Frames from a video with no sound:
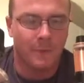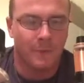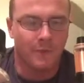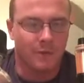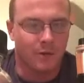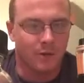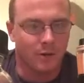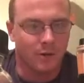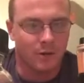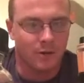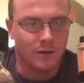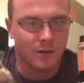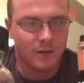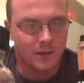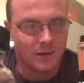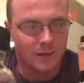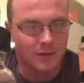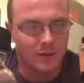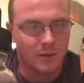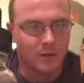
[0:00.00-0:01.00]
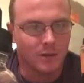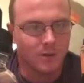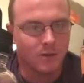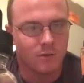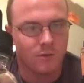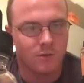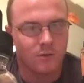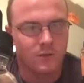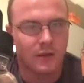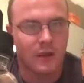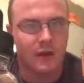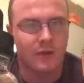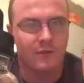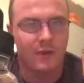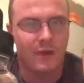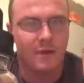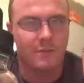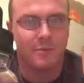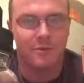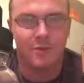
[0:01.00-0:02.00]
if you're a cereal type
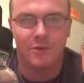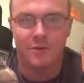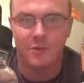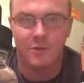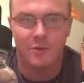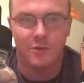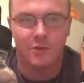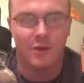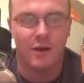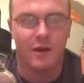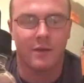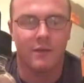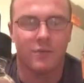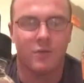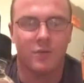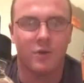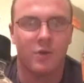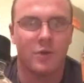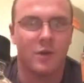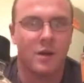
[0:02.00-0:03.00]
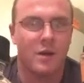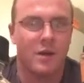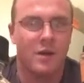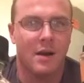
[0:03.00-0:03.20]
vapor, great for you.